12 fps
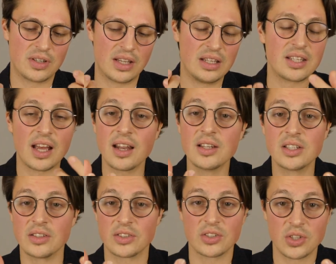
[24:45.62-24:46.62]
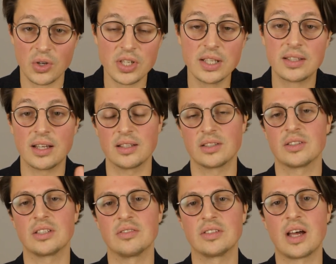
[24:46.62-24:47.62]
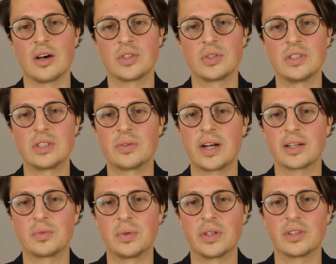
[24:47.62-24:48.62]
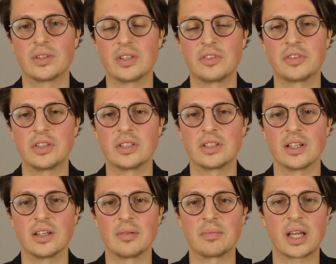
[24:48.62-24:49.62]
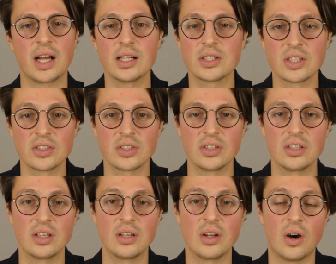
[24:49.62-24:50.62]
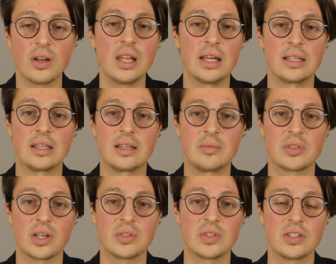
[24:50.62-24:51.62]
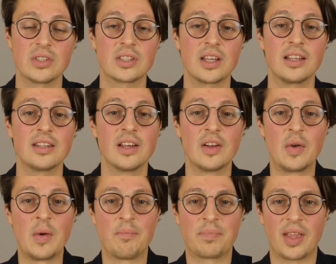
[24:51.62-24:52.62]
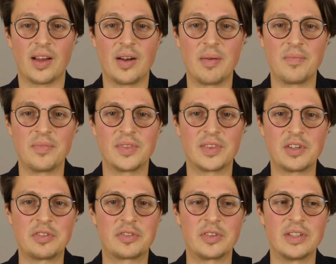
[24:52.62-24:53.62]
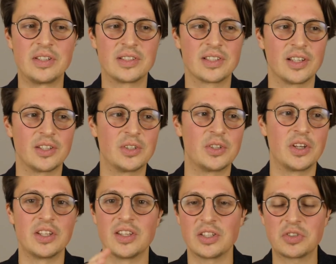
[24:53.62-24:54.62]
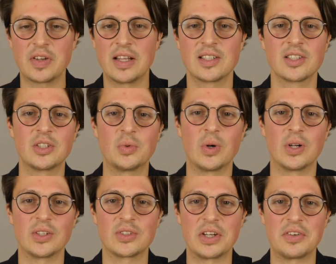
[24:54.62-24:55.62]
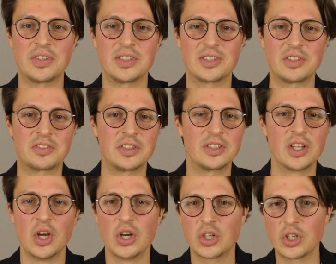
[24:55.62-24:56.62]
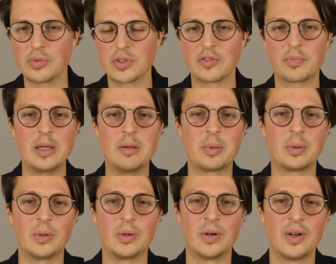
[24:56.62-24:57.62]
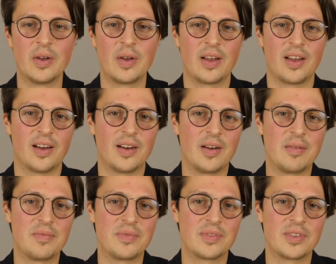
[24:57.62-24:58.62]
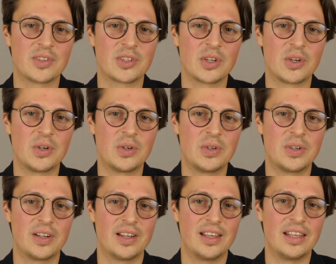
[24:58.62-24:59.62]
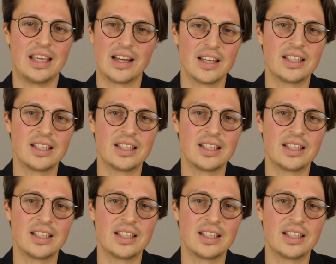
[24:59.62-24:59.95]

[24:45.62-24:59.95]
intelligence, a social intelligence, even how to interact with different cultures in online games, how to understand different, in these fantasy worlds, you have these different groups of people. So yeah,